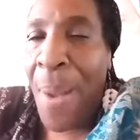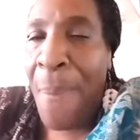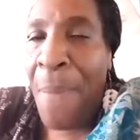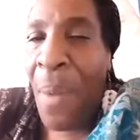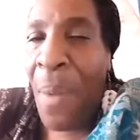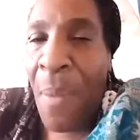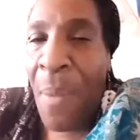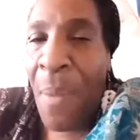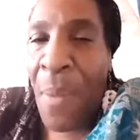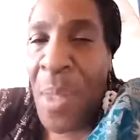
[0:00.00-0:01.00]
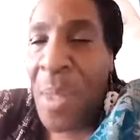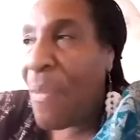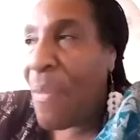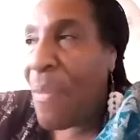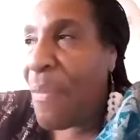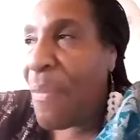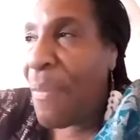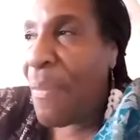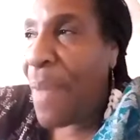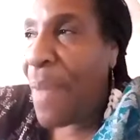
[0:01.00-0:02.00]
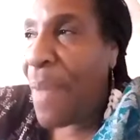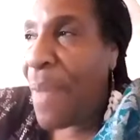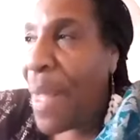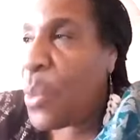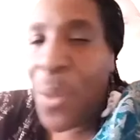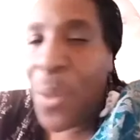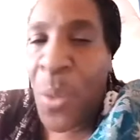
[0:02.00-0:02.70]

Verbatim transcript: oh I was valued or devalued.